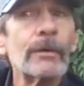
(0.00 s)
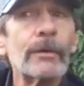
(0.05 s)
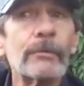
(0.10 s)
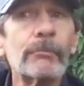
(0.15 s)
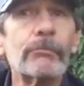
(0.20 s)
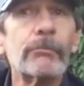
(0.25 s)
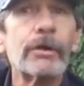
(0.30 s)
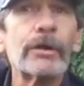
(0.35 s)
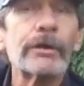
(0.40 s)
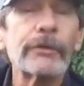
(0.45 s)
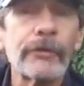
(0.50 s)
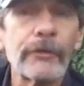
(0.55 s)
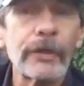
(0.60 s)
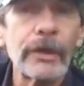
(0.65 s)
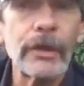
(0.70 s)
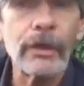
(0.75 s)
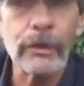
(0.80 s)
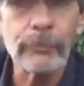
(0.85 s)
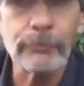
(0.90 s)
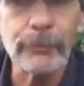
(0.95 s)
but they
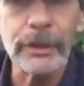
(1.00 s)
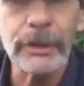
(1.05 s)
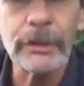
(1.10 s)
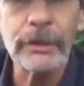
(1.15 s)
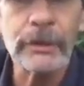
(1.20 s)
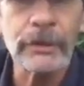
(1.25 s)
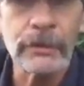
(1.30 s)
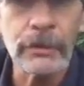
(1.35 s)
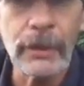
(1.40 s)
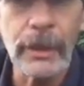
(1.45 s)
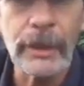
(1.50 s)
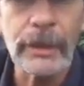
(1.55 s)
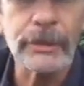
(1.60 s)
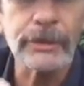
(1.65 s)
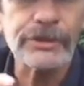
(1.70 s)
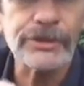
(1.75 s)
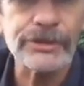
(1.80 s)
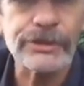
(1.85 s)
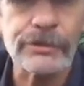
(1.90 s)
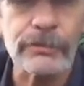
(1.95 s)
are being led
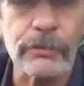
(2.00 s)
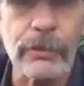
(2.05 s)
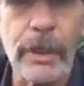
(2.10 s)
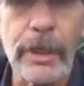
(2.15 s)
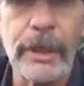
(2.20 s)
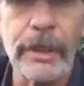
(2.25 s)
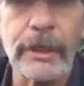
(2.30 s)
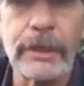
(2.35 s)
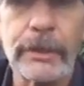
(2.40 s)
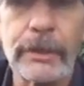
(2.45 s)
astray